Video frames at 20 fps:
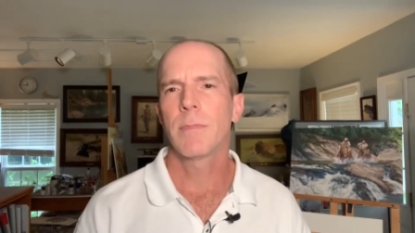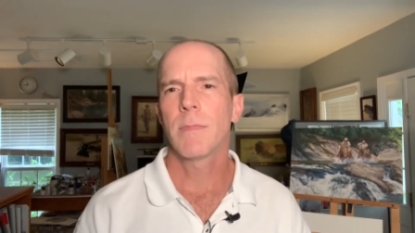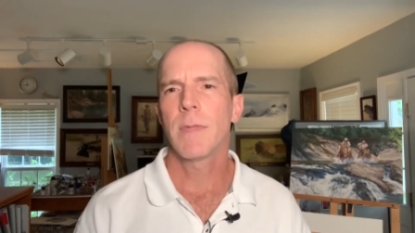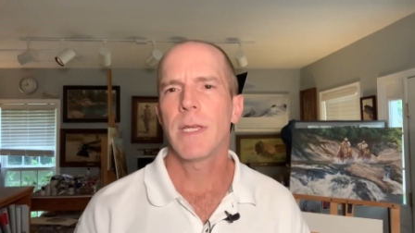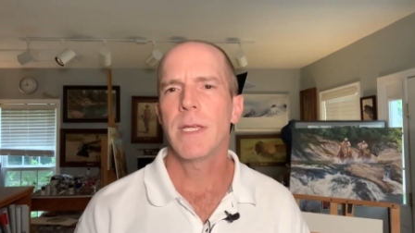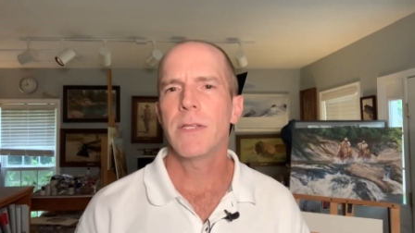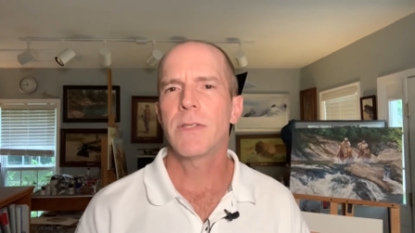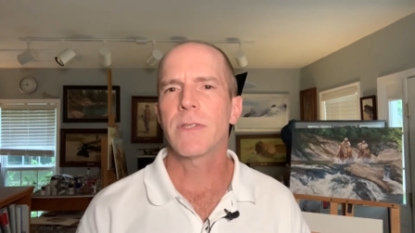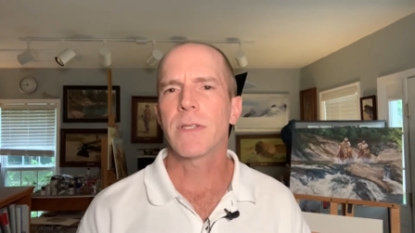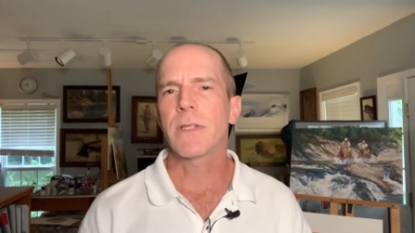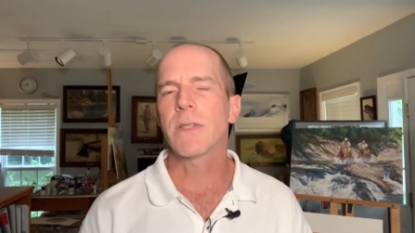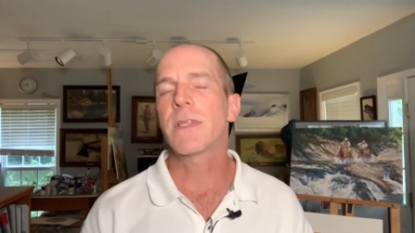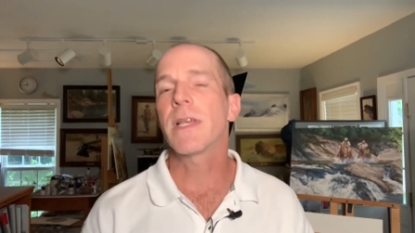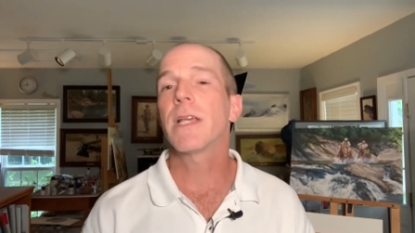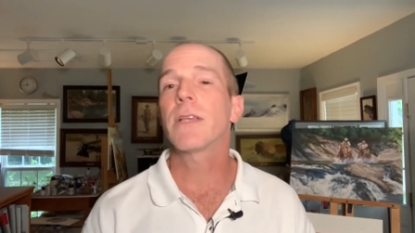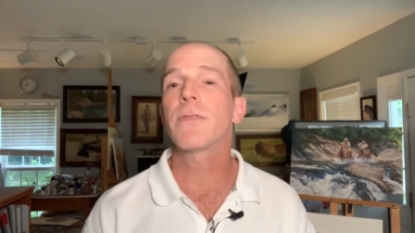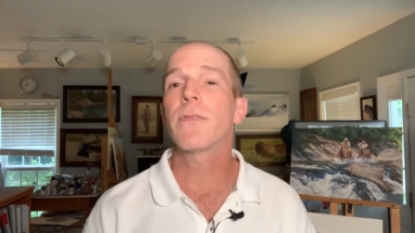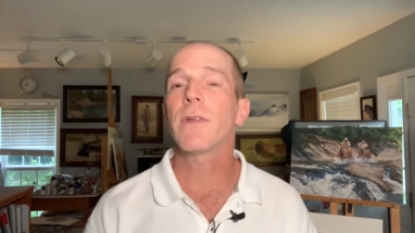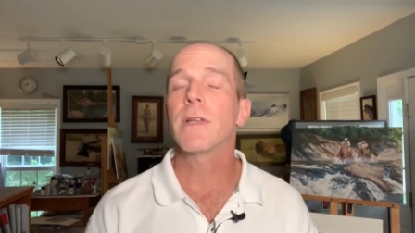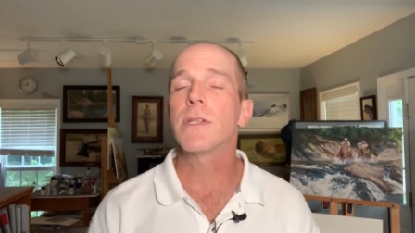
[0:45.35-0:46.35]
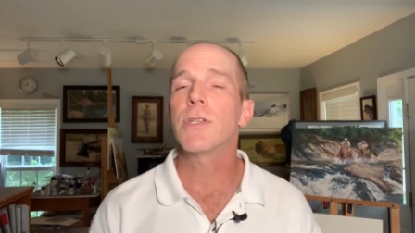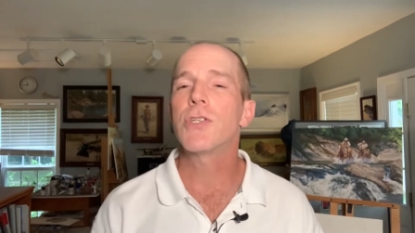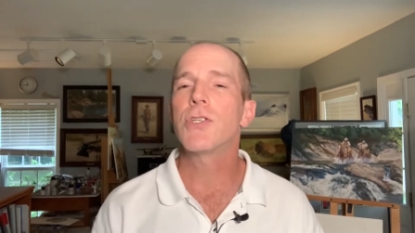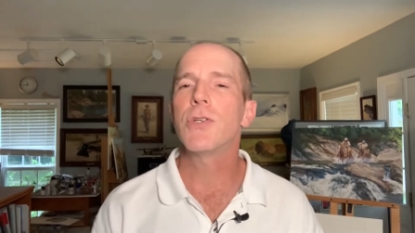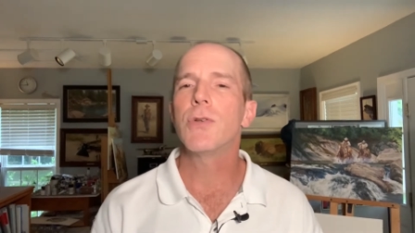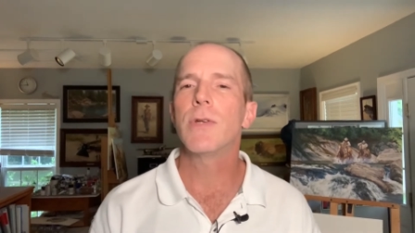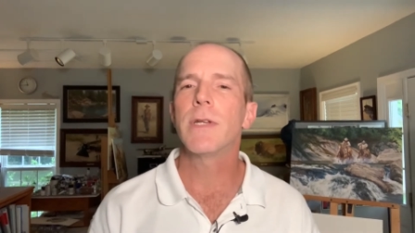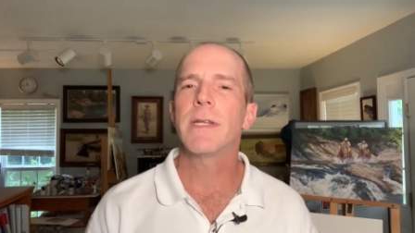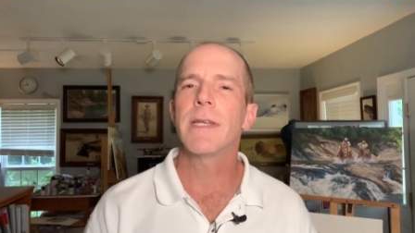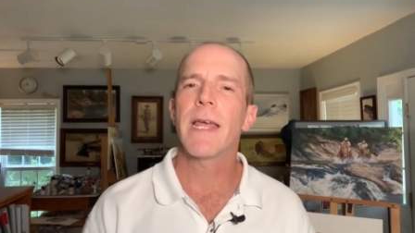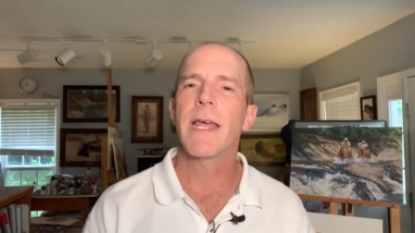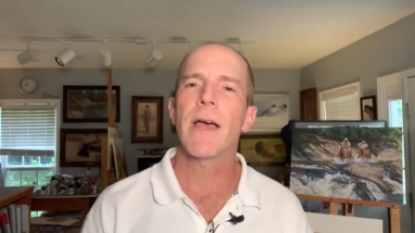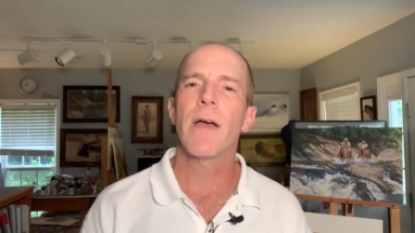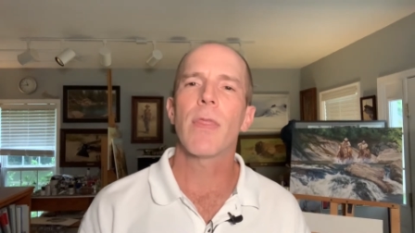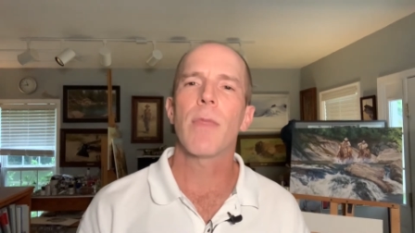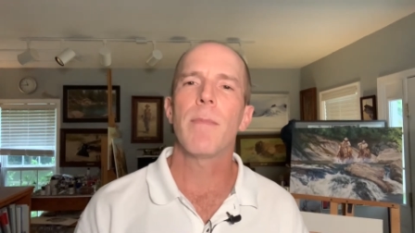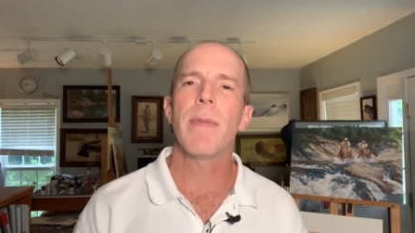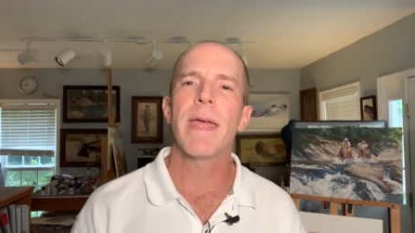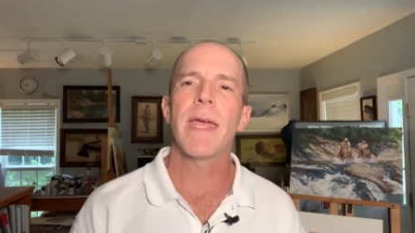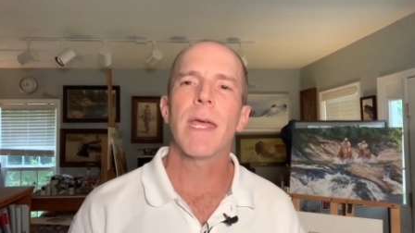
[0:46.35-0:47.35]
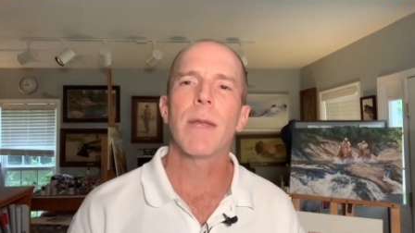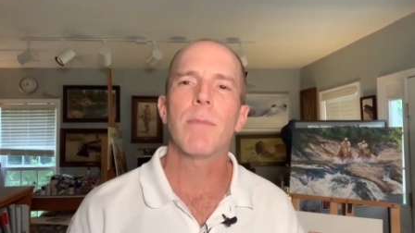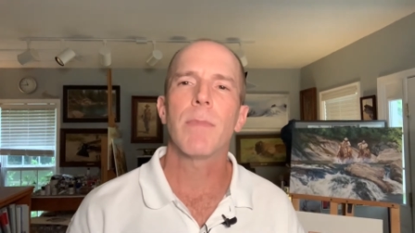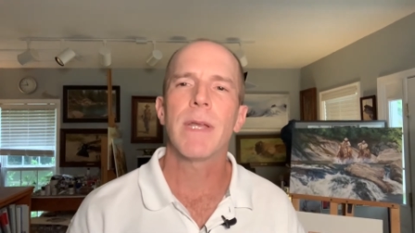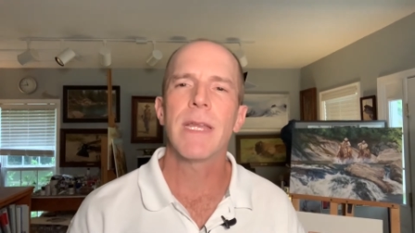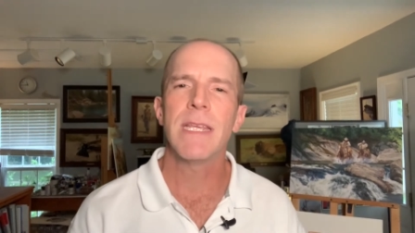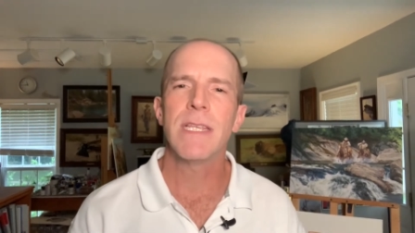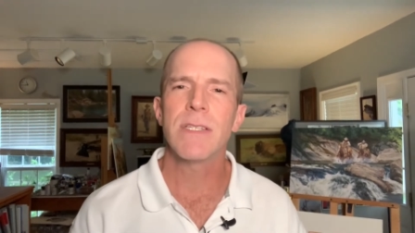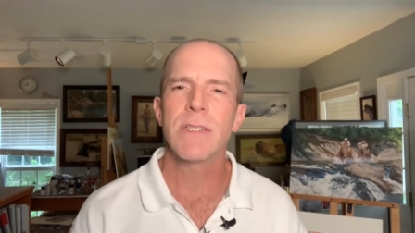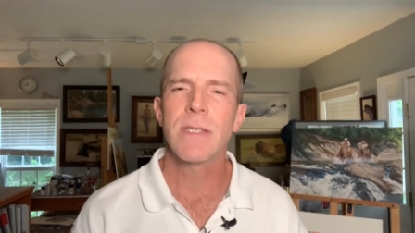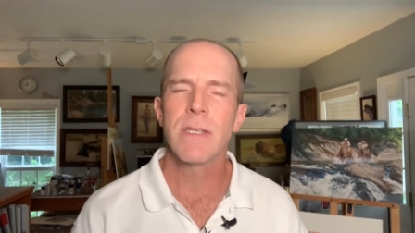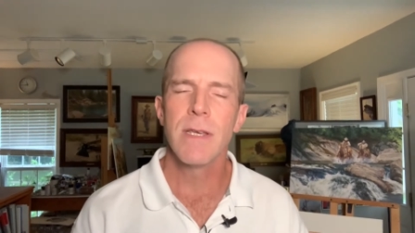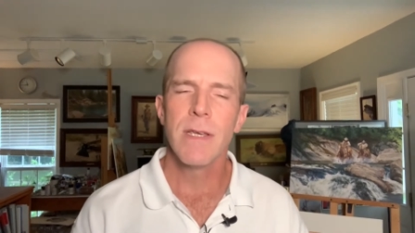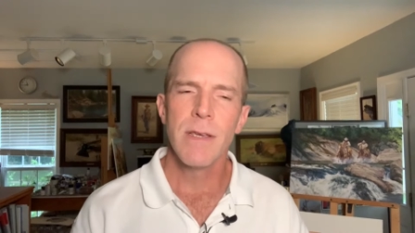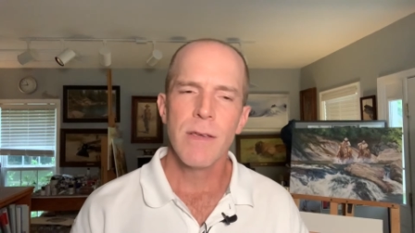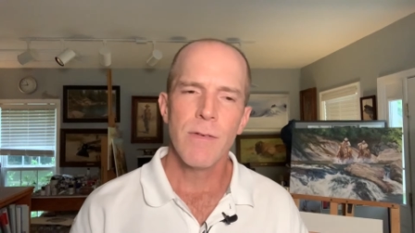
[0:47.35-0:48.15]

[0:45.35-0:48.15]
He's successful in shooting down the man, but he's